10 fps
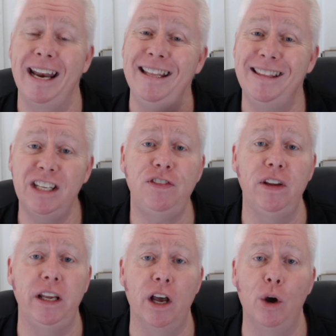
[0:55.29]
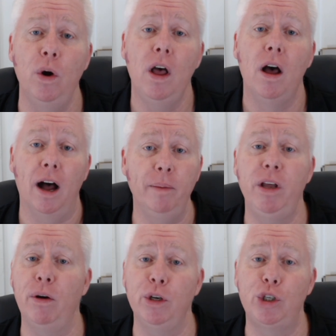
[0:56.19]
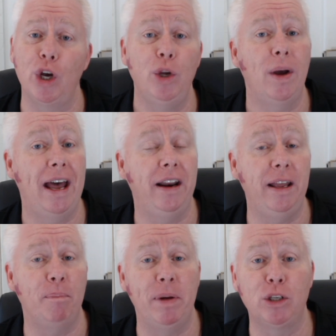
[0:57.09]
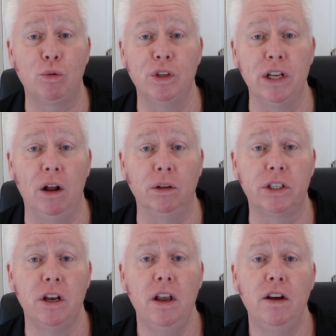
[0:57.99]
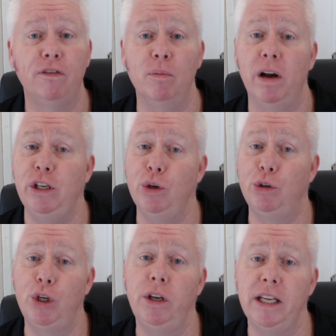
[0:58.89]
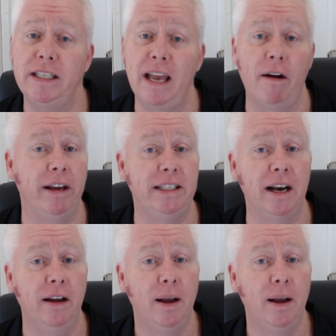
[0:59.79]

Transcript: And in this video, I'm going to show you how to get best results from my new Toodees character,